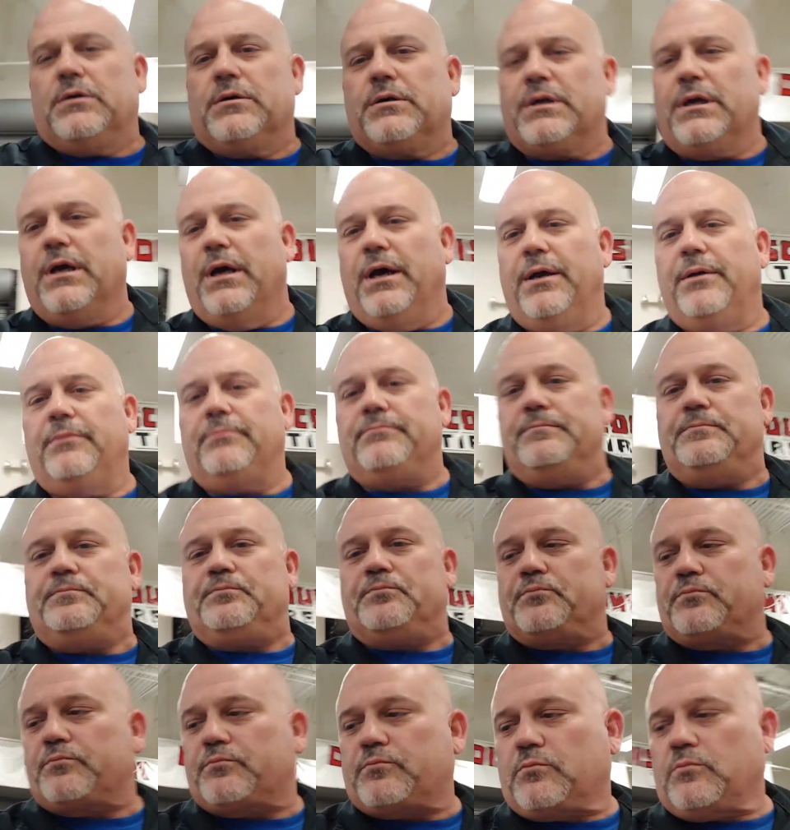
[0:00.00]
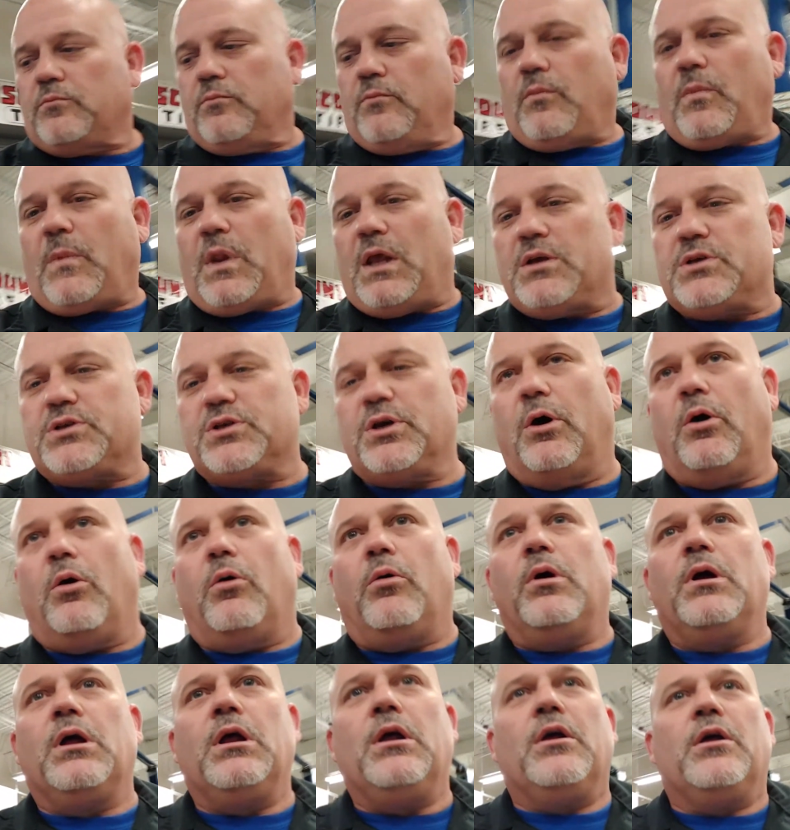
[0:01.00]
Okay,
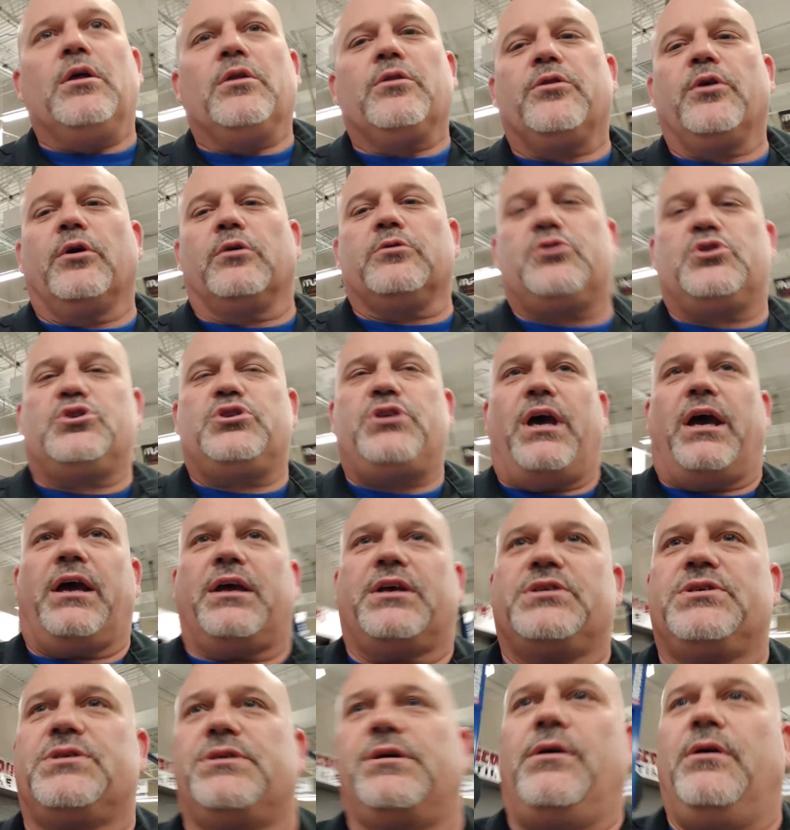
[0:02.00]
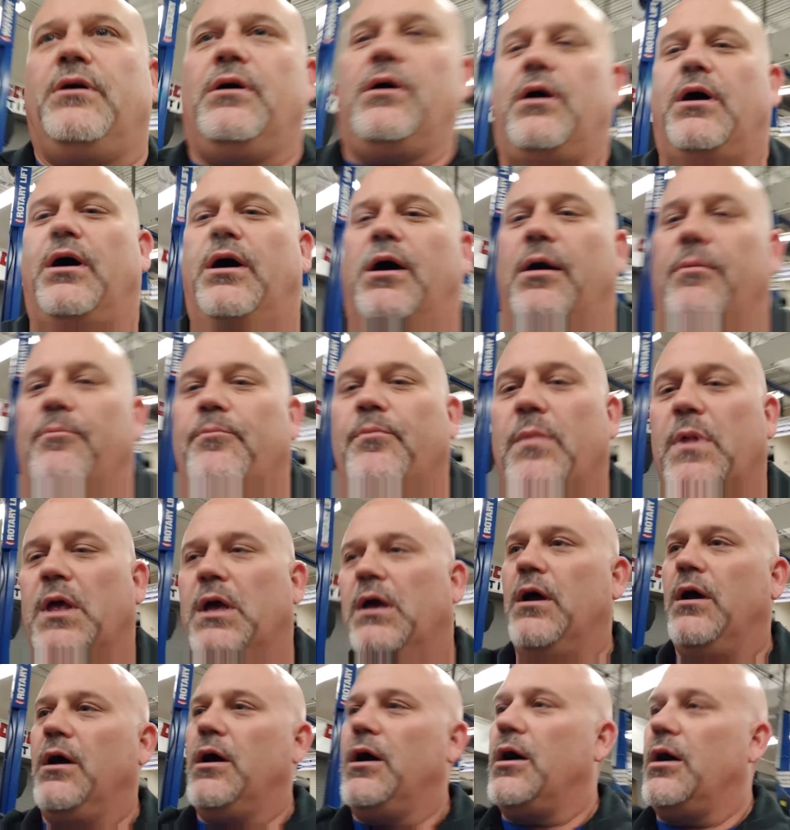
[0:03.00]
so those checks
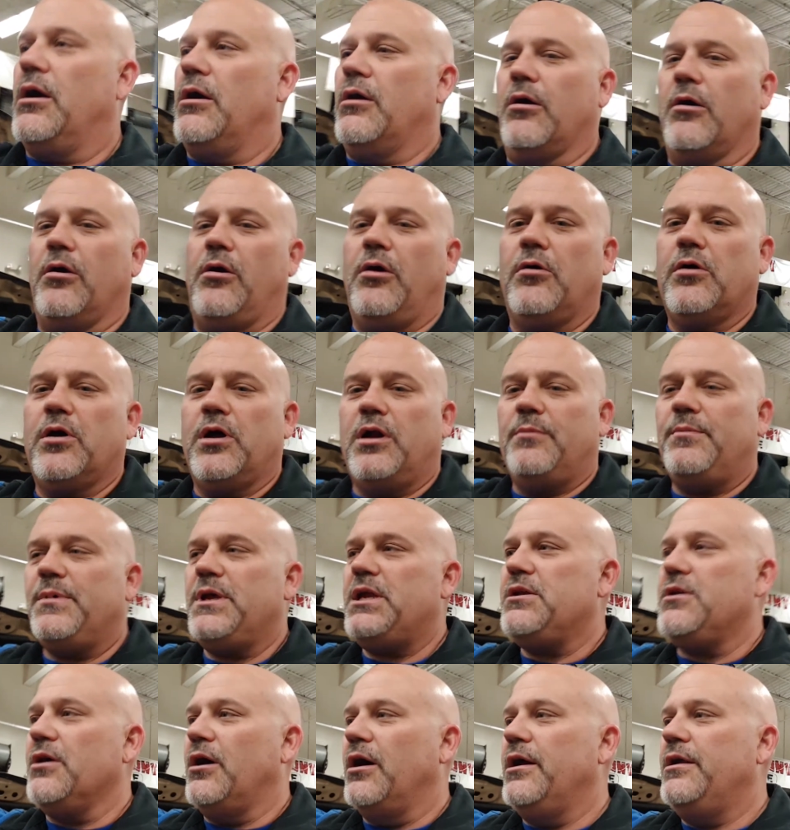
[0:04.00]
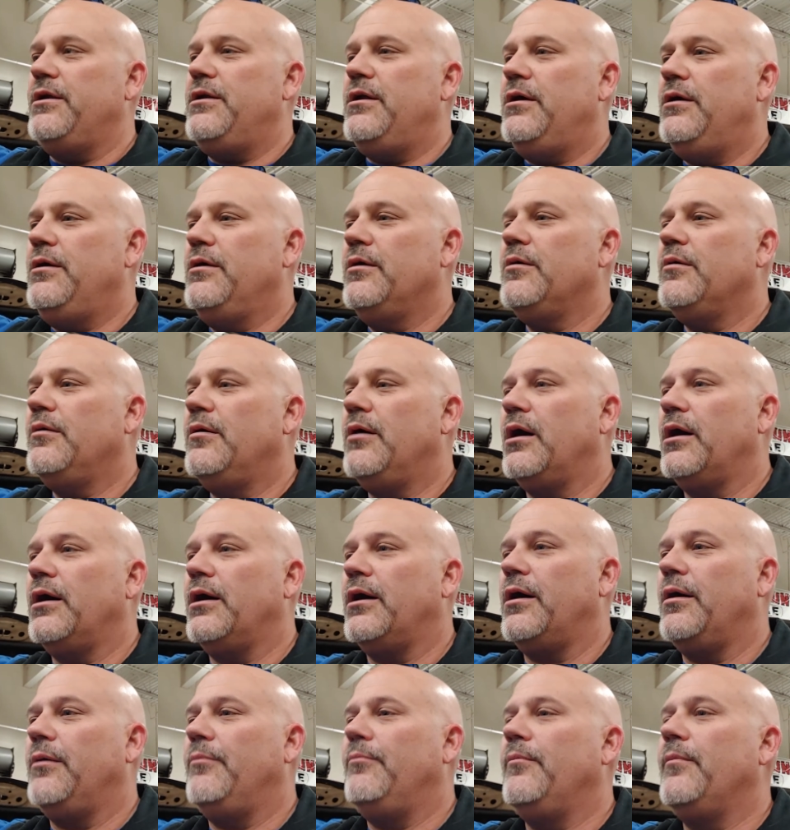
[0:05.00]
are all going to be done
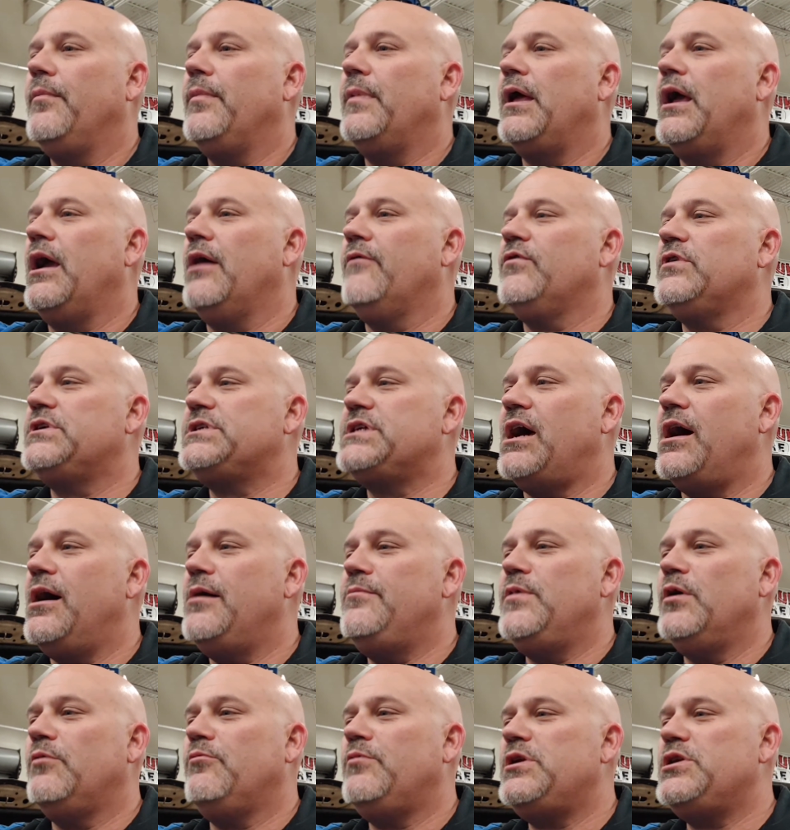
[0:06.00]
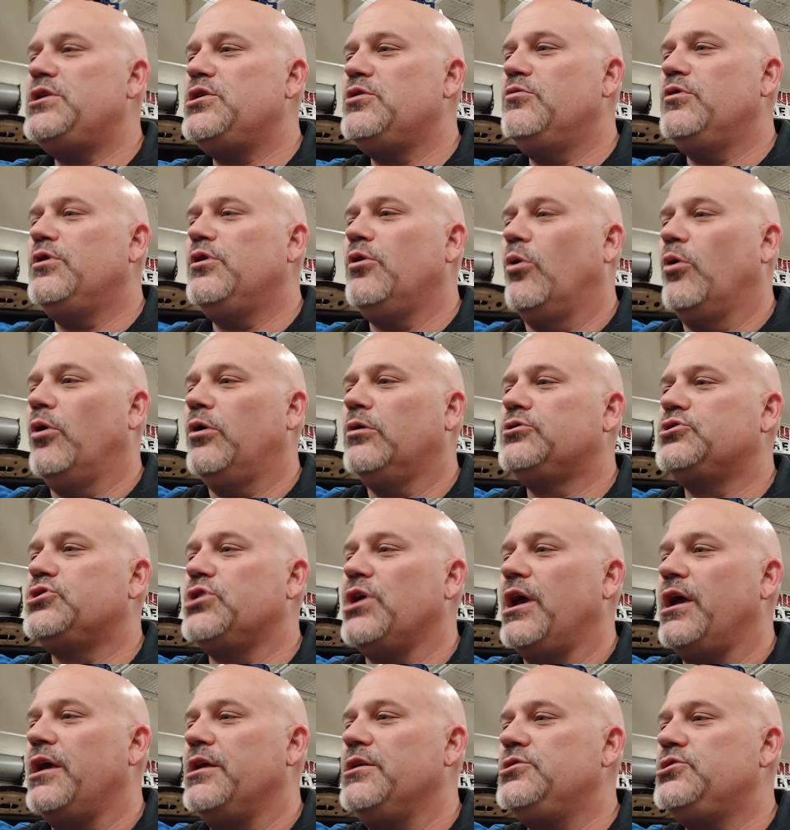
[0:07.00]
every time that we do an oil
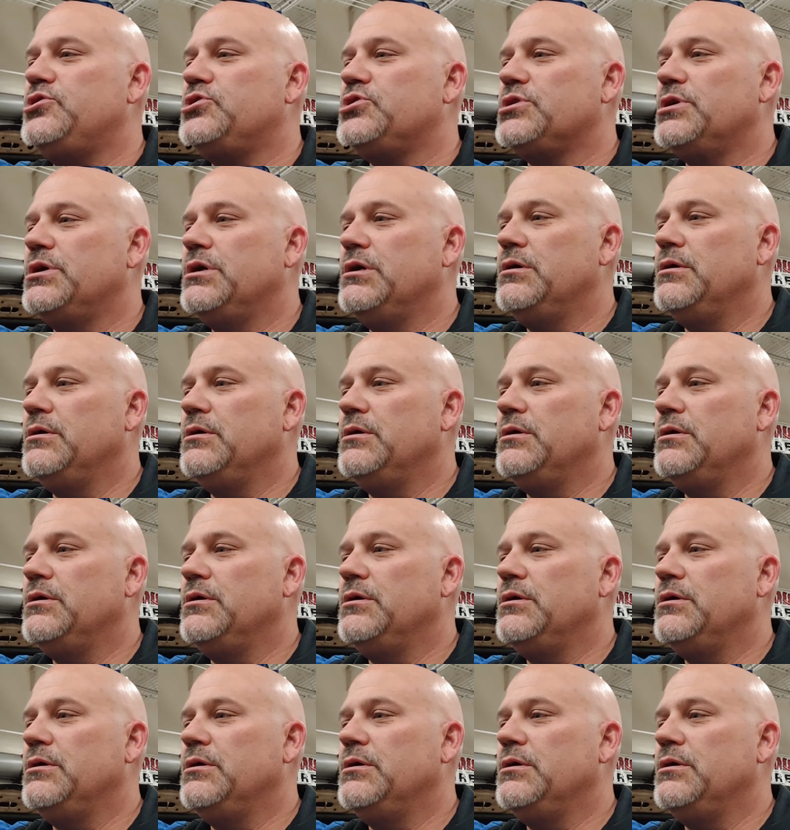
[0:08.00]
change,